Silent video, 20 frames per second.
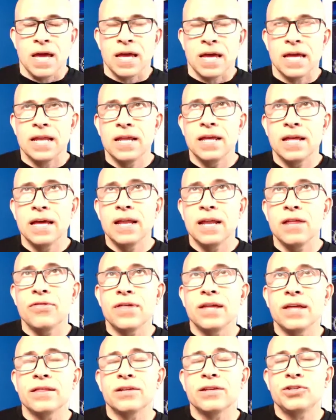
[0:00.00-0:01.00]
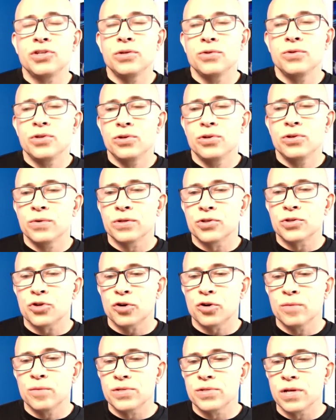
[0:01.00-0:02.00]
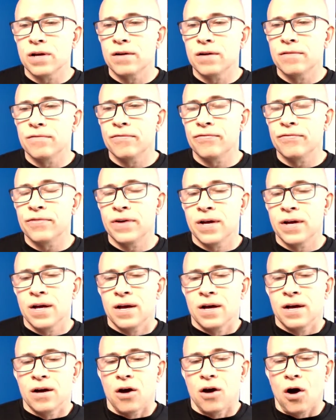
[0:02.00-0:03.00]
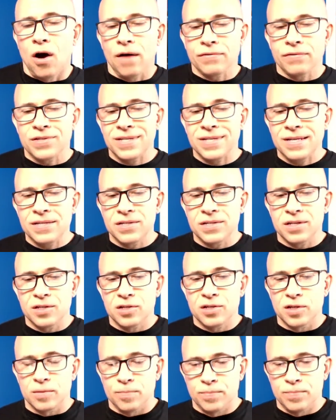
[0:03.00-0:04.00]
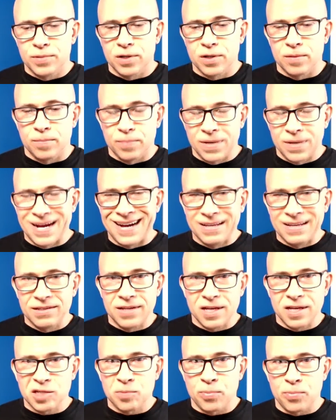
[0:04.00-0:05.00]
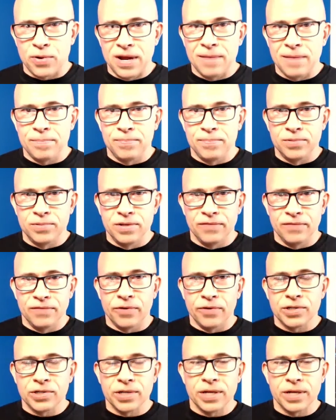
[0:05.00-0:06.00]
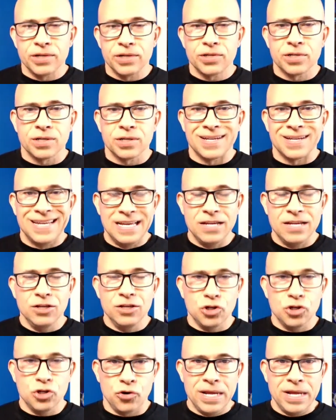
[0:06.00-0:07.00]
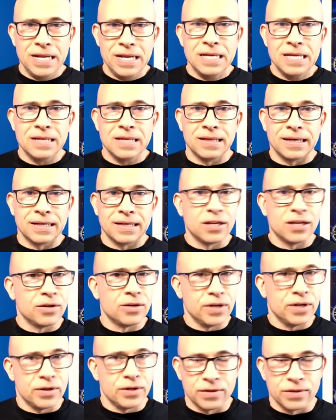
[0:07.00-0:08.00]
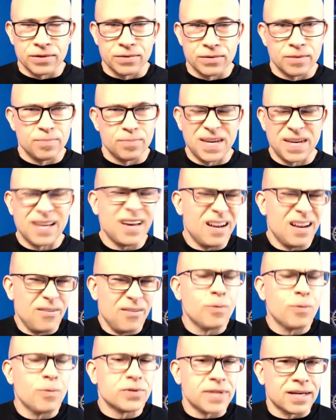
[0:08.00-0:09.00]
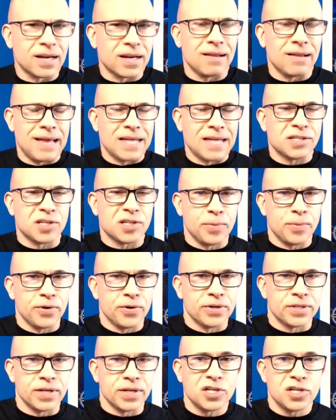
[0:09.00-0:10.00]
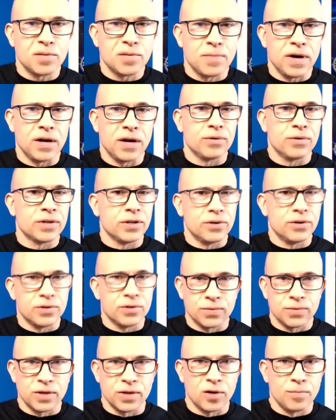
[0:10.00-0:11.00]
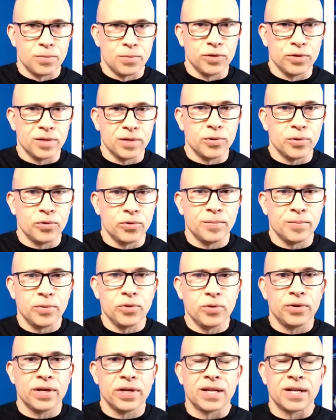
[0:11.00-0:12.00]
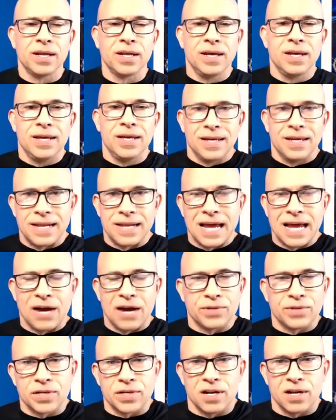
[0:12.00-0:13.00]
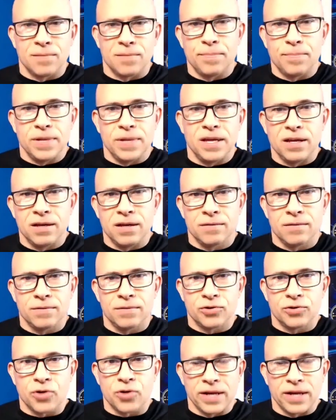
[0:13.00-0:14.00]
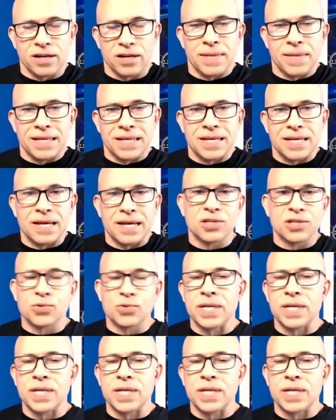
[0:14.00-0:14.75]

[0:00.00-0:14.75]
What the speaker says: Anything that you do in terms of off season to contest prep differentiation in training, like, this kind of almost like a classic periodization model. Here's, building, building, building, and now it's just going to be trying to maintain as we